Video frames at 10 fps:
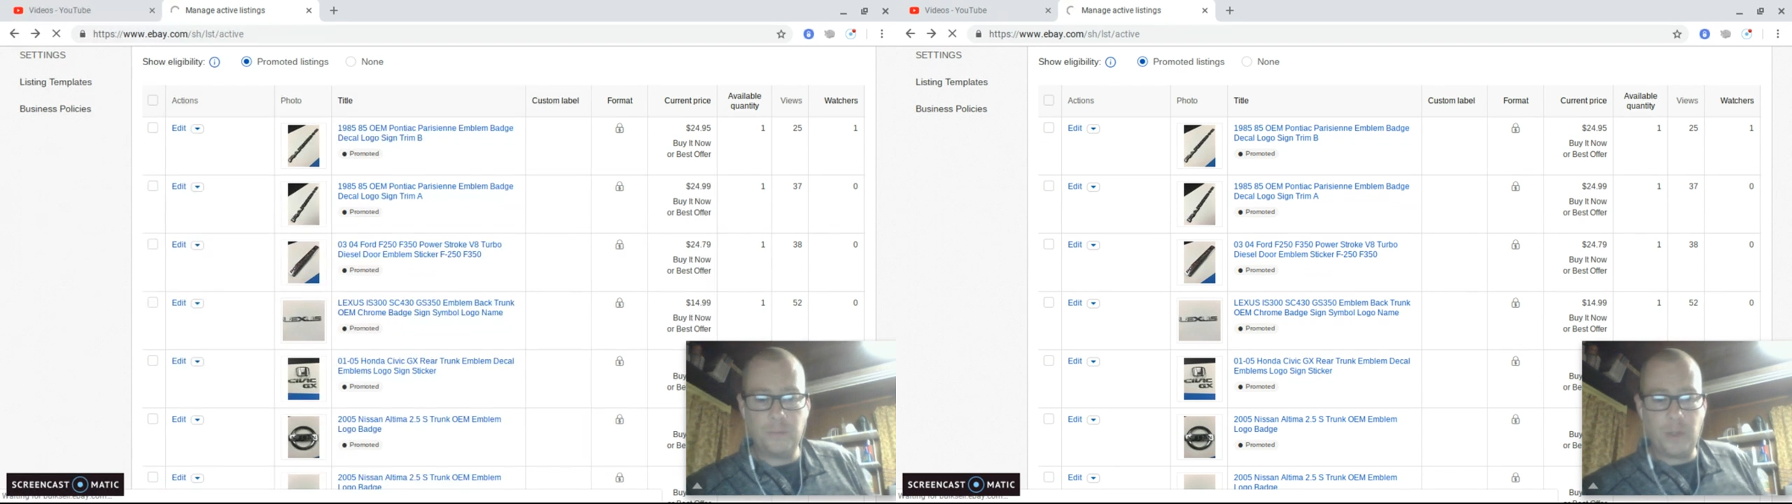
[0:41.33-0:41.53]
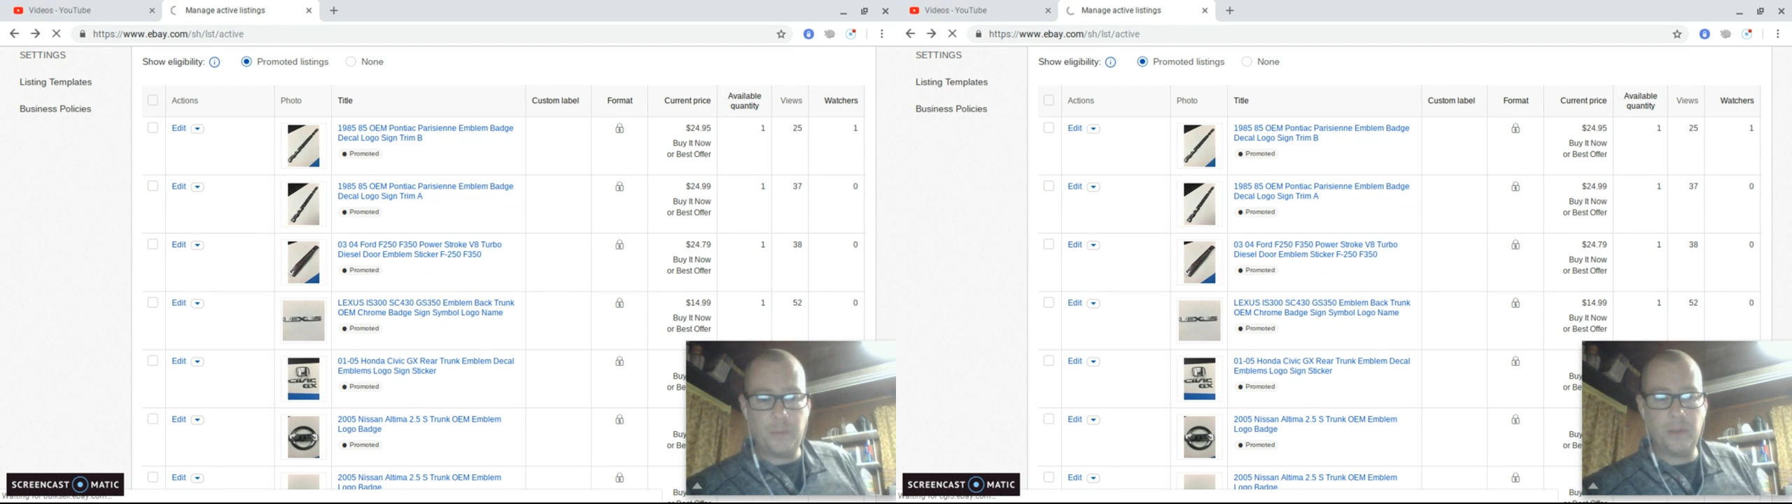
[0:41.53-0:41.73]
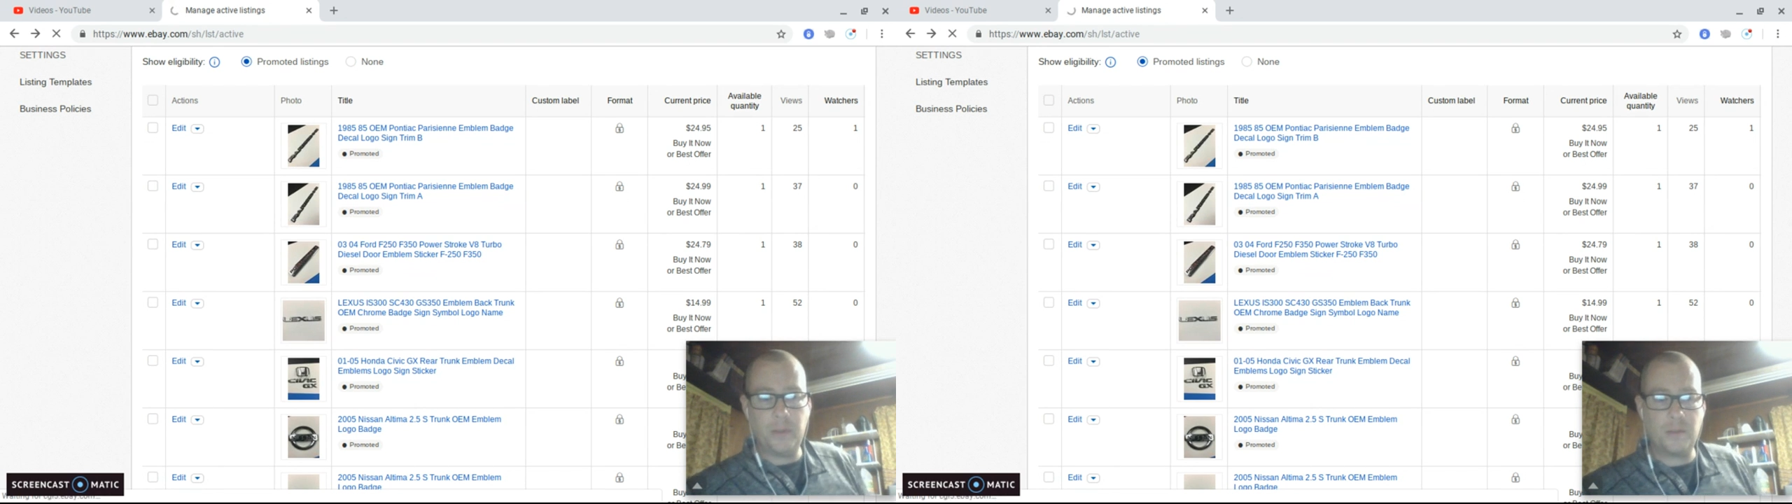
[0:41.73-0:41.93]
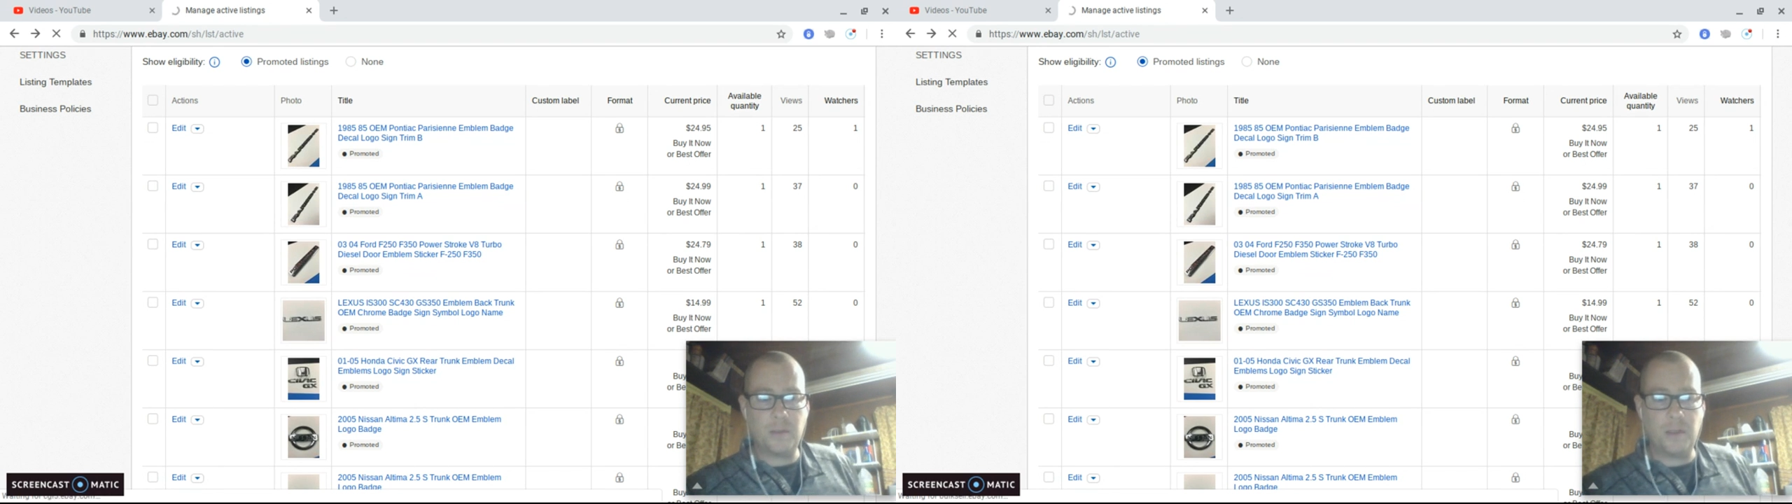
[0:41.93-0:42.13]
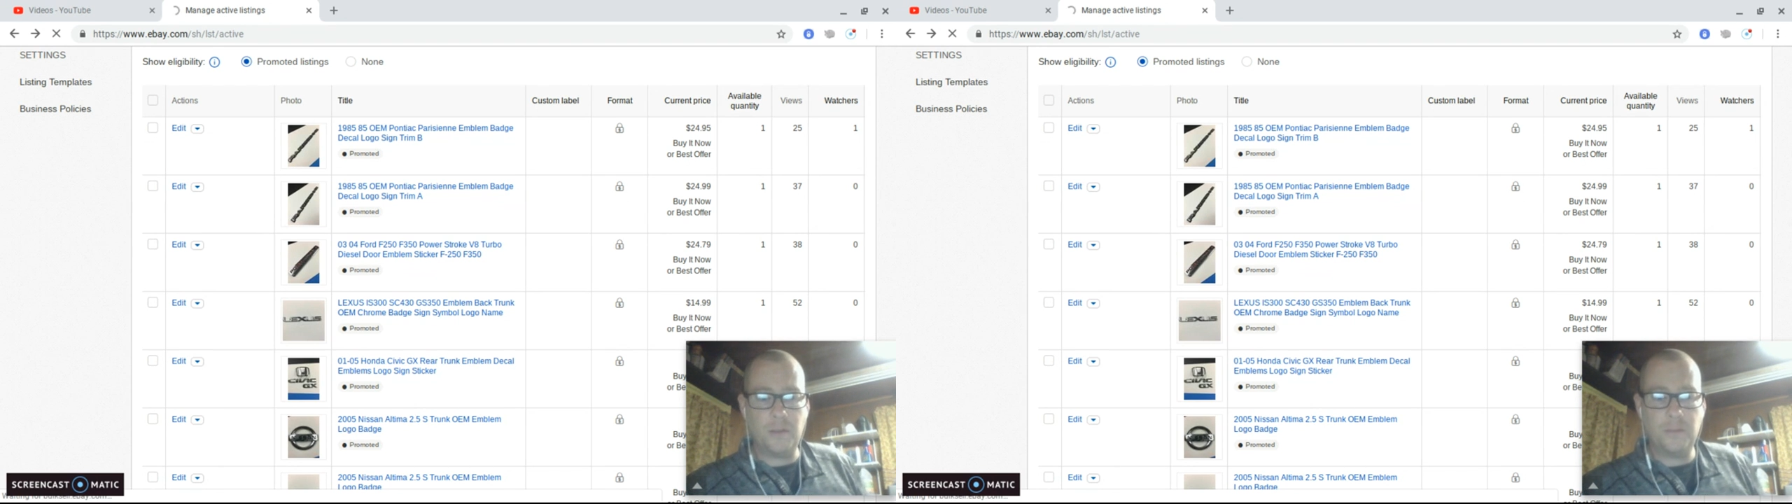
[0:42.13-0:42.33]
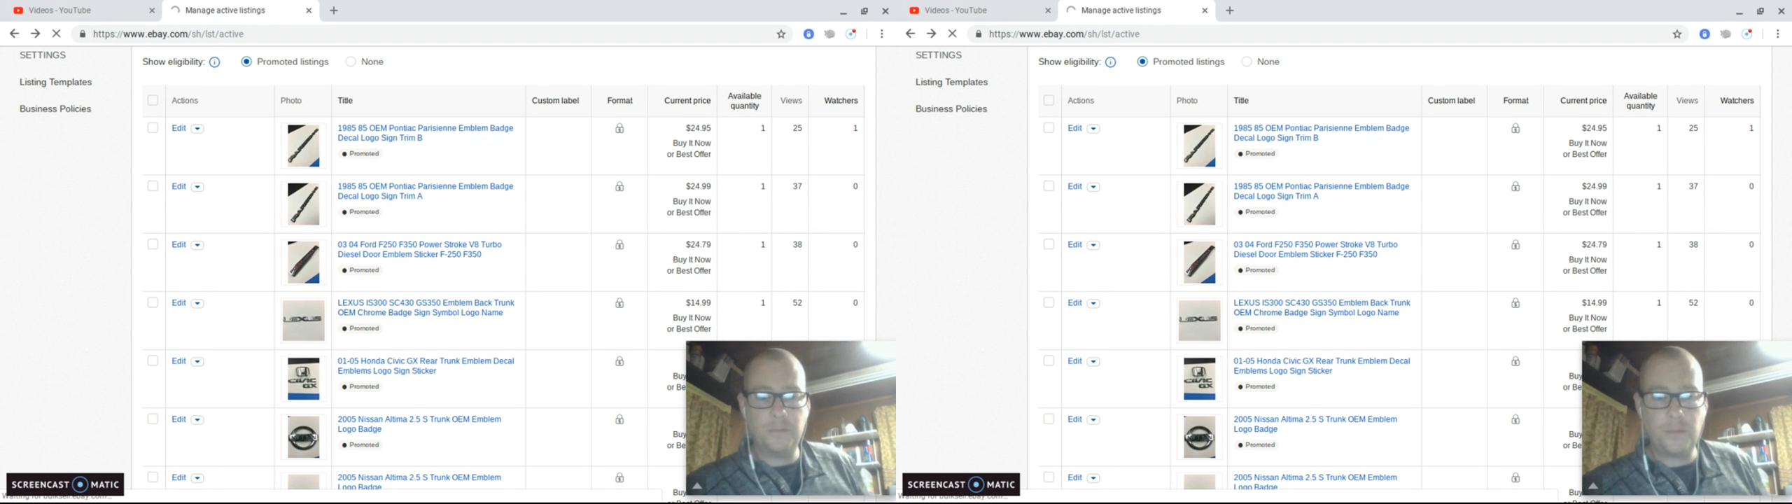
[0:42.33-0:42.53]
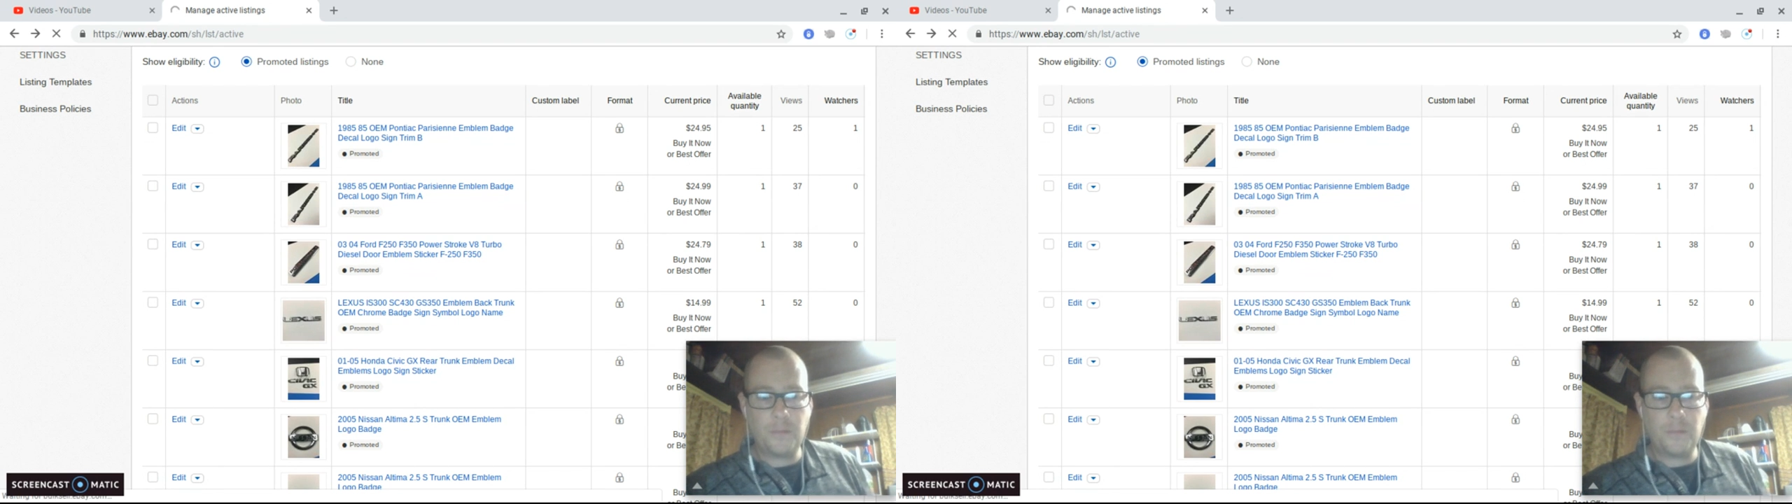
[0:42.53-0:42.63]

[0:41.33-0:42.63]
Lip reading: might be a little slow.